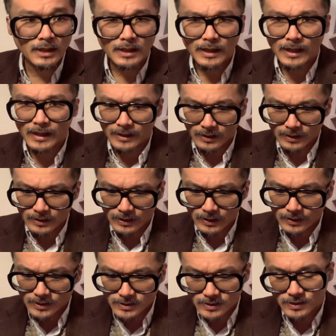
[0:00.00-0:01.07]
And
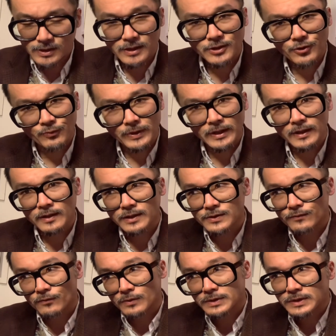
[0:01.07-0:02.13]
this suggested reading list,
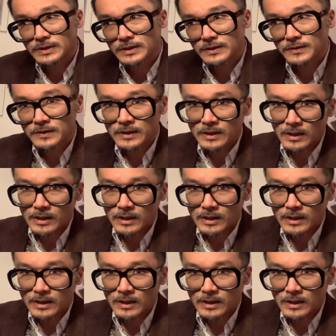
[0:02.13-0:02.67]
for instance,